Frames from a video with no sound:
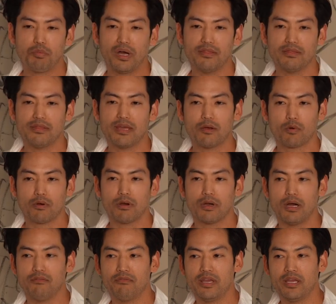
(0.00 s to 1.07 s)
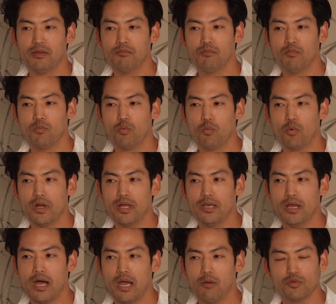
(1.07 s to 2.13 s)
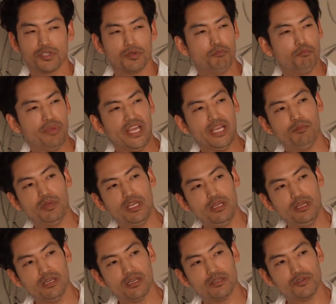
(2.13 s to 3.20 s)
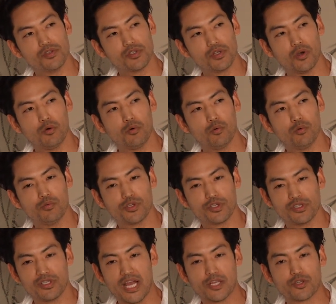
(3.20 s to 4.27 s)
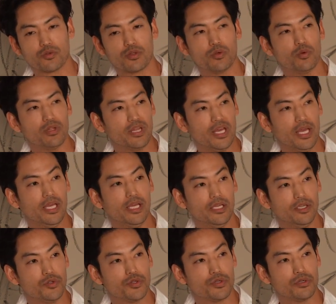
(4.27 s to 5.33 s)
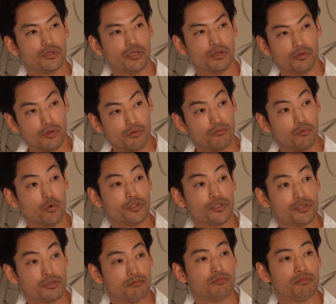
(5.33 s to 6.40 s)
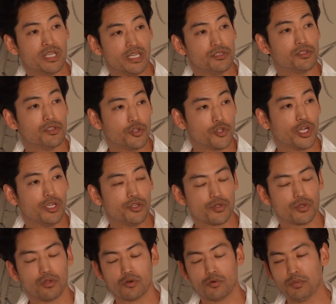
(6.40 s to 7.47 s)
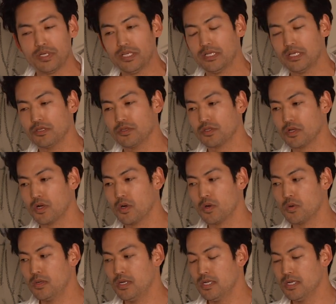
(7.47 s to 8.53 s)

but they were of him when I was a baby, and so just naturally with age, you know, your voice tends to change a little bit, and so